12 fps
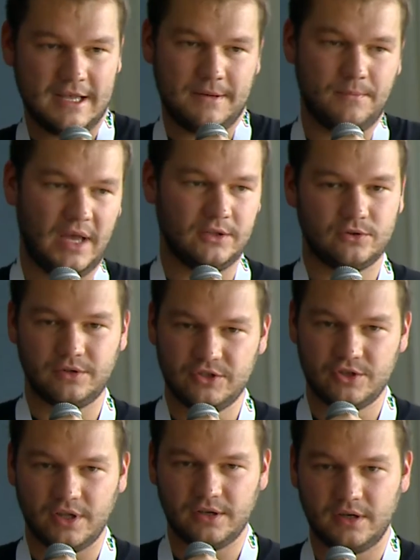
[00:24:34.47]
mentor
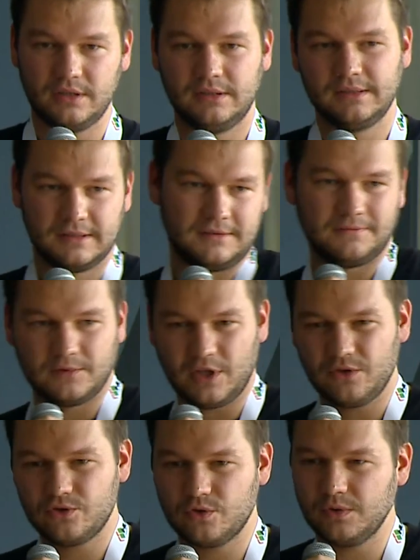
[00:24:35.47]
each other, they
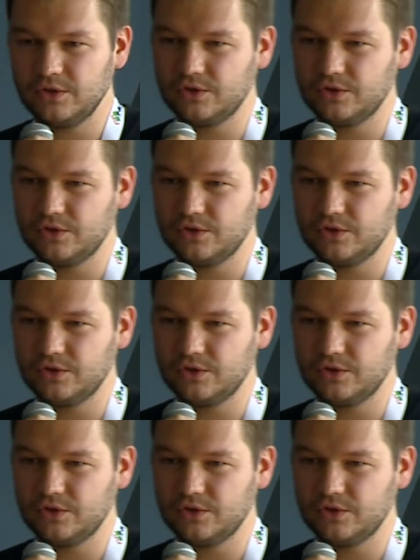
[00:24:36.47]
usually